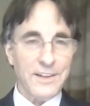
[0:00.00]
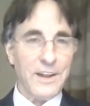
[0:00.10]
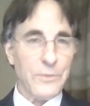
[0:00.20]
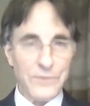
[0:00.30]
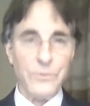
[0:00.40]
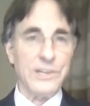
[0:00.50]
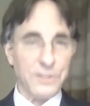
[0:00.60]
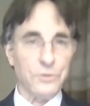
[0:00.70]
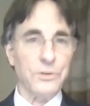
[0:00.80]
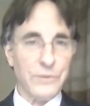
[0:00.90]
And we went
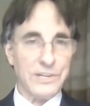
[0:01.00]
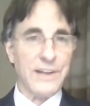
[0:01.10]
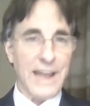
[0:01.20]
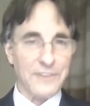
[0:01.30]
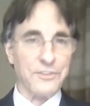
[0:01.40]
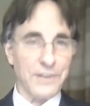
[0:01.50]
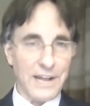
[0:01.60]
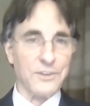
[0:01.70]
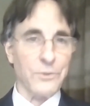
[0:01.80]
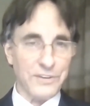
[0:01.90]
through and we asked her
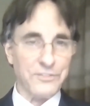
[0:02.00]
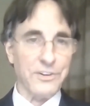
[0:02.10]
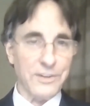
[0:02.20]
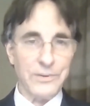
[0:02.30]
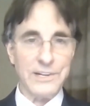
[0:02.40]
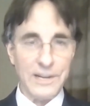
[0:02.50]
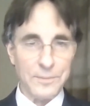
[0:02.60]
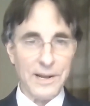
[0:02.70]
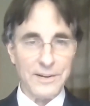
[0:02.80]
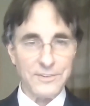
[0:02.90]
that question, and we got
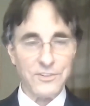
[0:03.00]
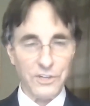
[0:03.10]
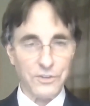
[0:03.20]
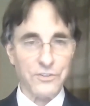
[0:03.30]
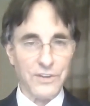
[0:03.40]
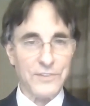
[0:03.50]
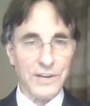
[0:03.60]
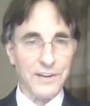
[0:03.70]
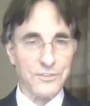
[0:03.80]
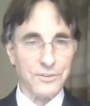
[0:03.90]
about six or seven
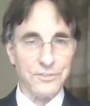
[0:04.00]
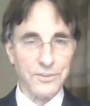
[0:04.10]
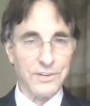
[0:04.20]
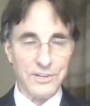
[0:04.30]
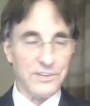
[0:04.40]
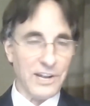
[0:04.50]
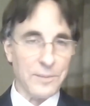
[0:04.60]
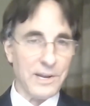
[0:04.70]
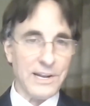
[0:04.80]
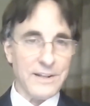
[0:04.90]
answers. It didn't
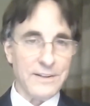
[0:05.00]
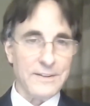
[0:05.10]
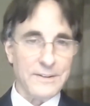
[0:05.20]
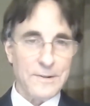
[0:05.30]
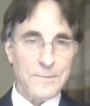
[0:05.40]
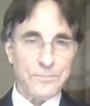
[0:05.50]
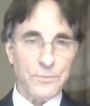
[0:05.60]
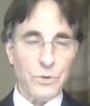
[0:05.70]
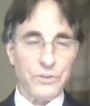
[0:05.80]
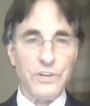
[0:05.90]
take many,
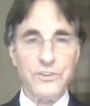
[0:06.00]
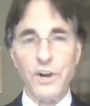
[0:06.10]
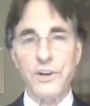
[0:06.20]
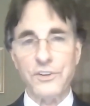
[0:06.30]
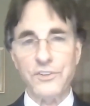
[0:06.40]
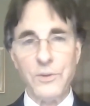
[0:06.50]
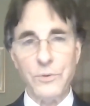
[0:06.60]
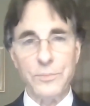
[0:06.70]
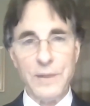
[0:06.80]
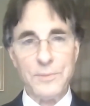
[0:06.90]
where she started to see,
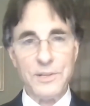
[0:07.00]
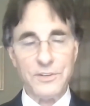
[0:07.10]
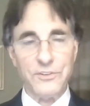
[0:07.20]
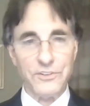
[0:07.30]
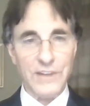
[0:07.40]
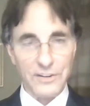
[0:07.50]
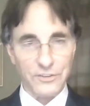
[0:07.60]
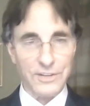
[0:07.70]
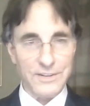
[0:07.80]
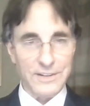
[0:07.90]
well, maybe this is
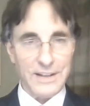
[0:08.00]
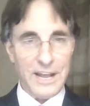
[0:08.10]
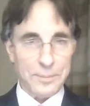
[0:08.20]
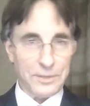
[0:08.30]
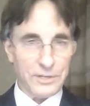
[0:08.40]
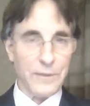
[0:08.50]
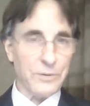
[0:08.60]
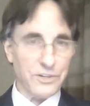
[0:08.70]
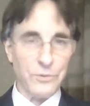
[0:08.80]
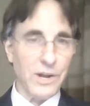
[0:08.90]
actually helping her get
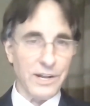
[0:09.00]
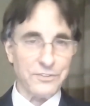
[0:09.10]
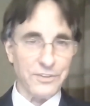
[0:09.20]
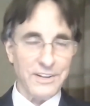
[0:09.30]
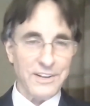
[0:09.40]
what she wants.